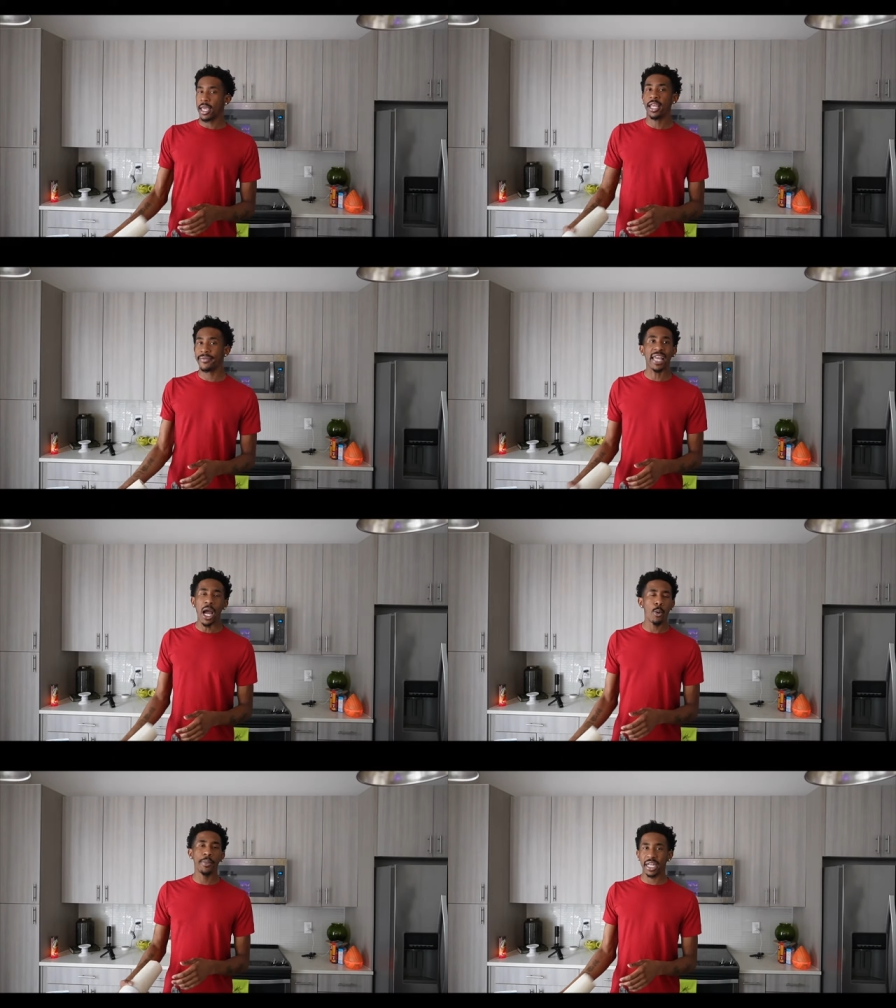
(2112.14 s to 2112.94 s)
If
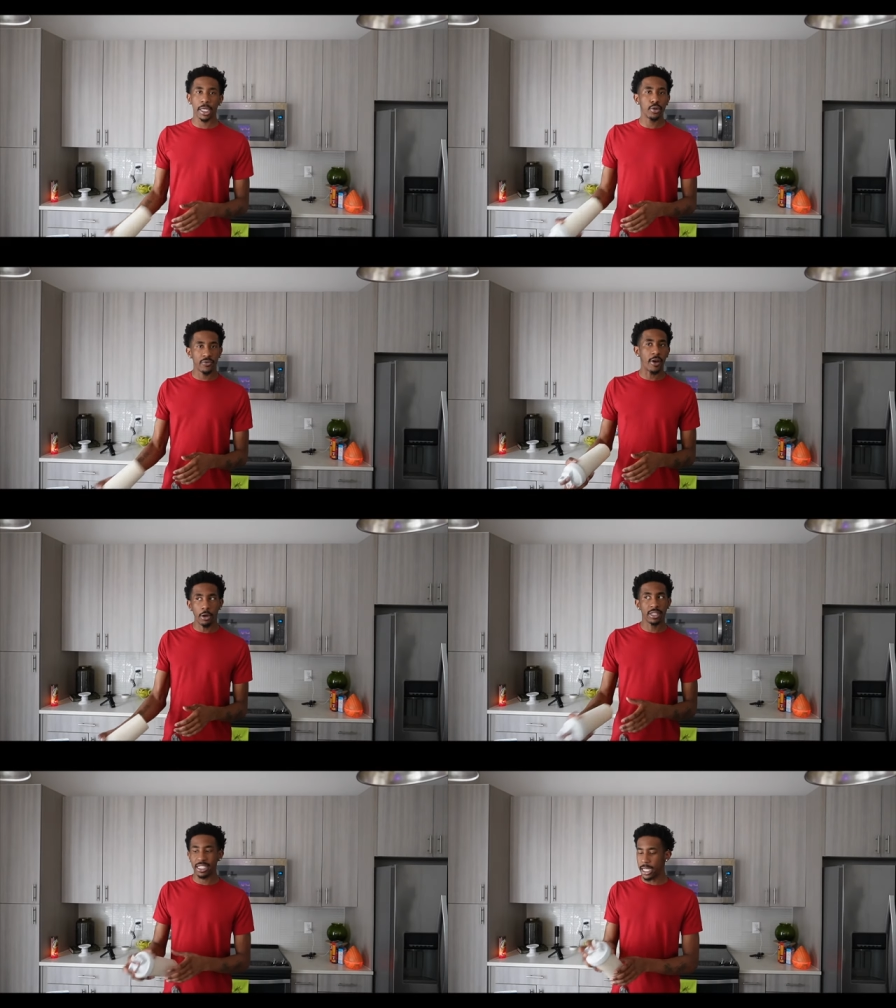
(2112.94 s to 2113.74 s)
y'all want me to get a new
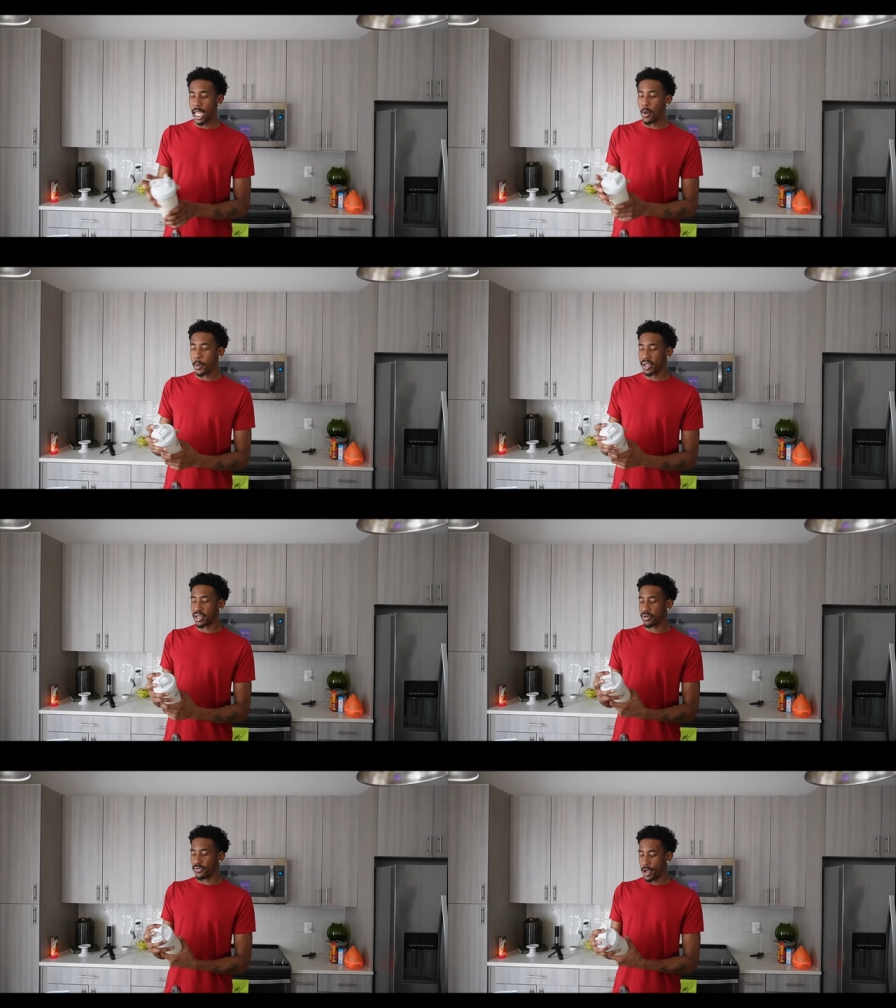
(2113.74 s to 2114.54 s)
phone, just say y'all want me to get
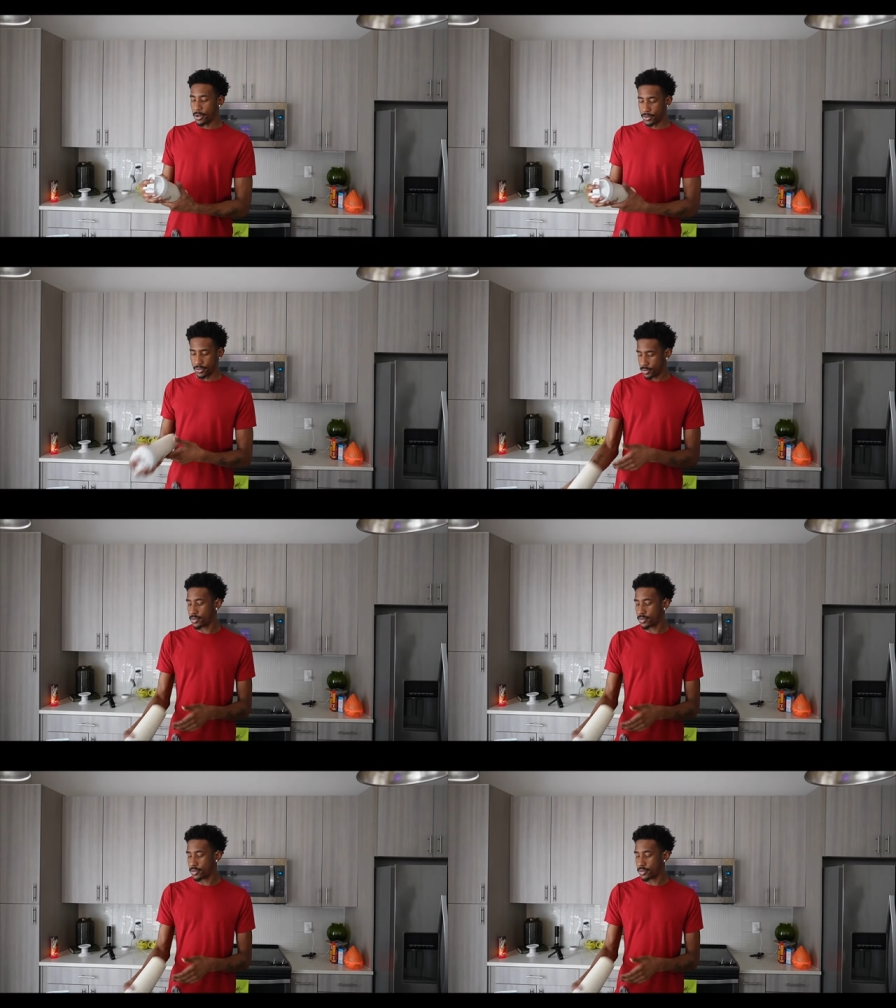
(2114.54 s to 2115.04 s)
a new phone.